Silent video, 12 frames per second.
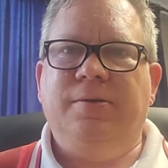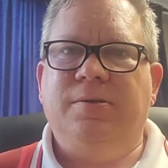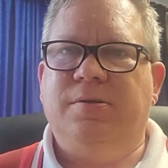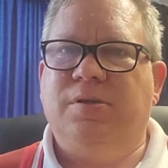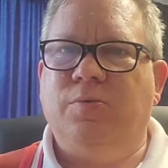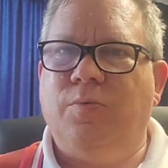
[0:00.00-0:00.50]

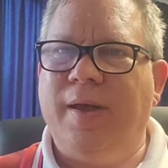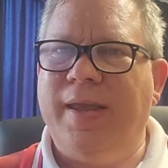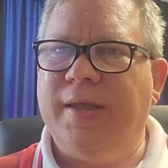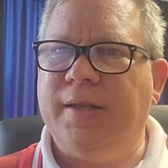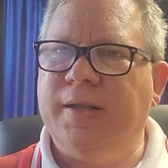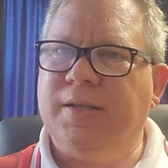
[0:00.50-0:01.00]
So
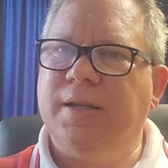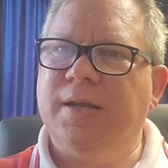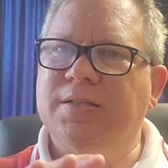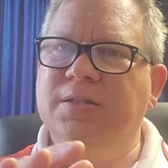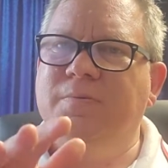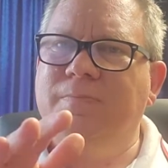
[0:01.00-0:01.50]
wait, it
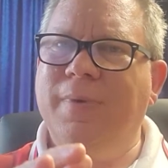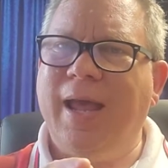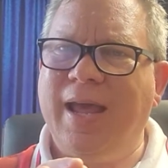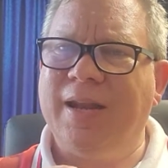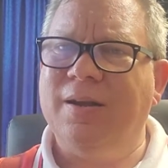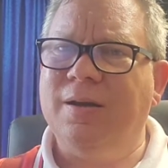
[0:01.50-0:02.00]
doesn't
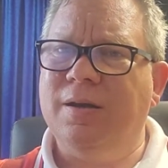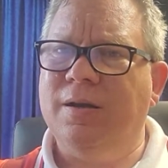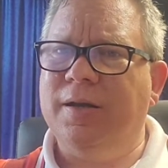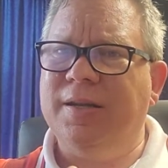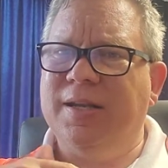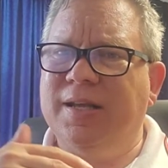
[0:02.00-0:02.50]
matter,
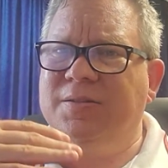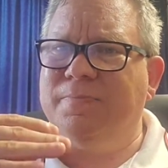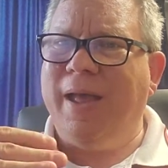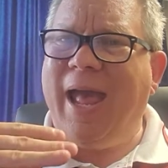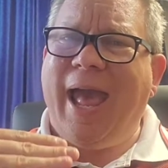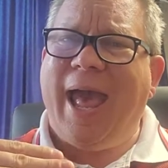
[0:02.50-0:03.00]
it doesn't
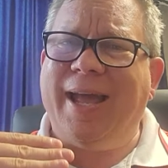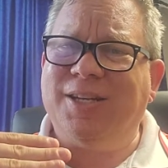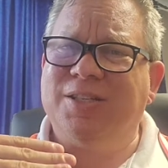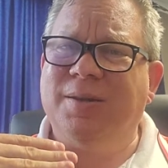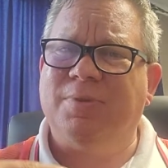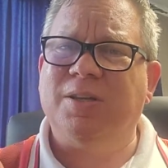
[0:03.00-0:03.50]
match,
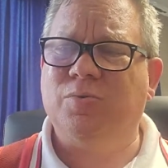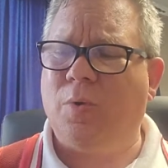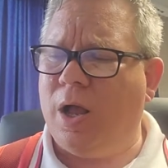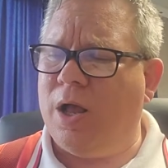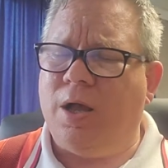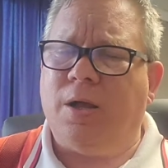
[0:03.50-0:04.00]
something's
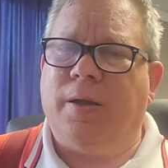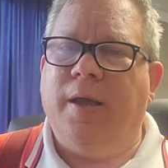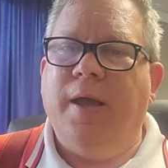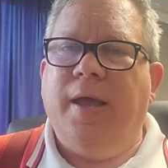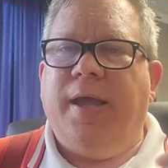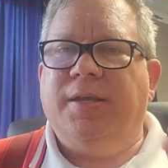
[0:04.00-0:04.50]
wrong.
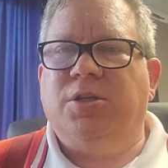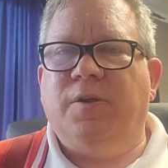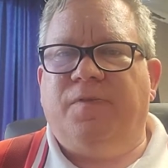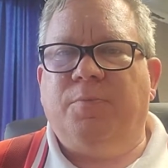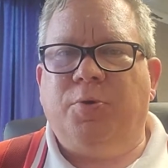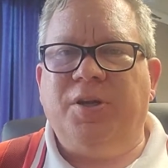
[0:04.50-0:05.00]
And so
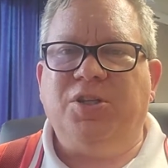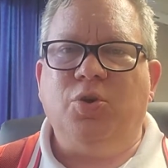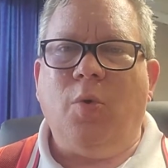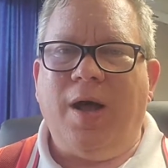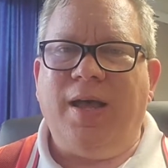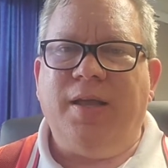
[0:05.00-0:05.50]
if you're preaching
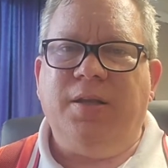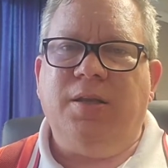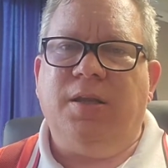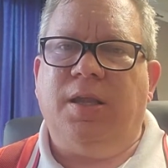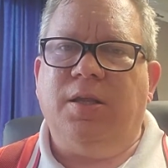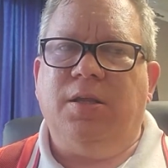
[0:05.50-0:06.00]

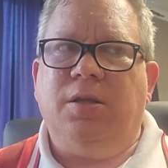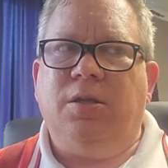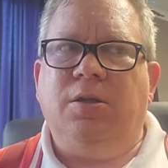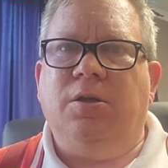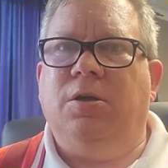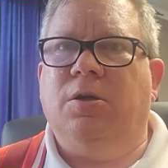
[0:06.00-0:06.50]
one,
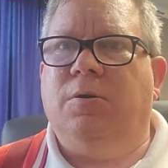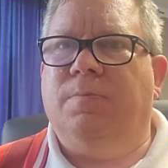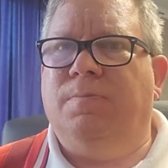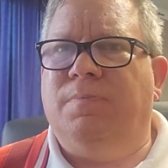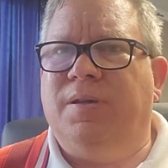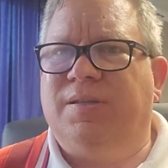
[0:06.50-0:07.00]
then you're
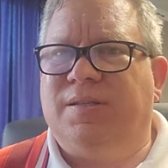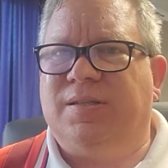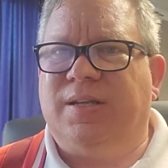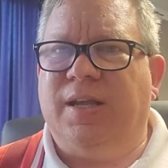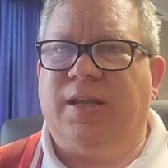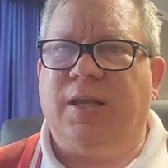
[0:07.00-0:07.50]

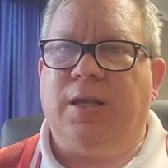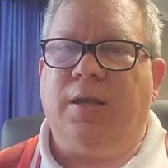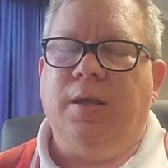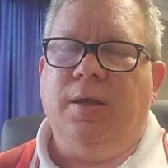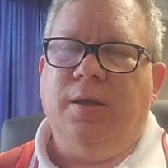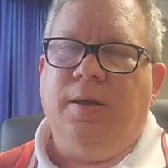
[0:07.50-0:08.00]
mistaking.
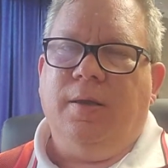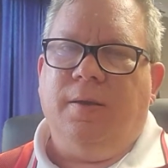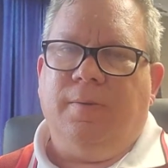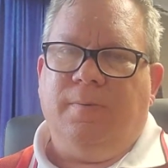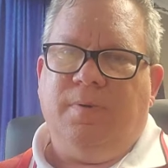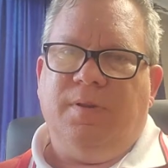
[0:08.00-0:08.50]

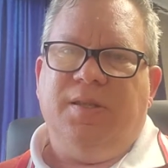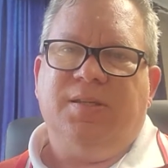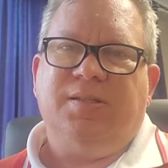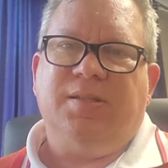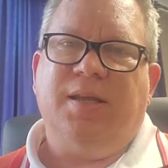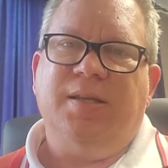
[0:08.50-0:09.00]

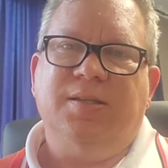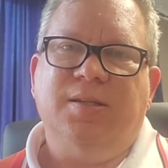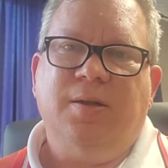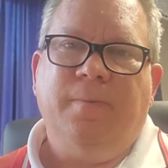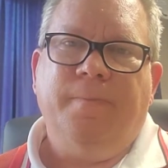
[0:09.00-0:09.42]
This says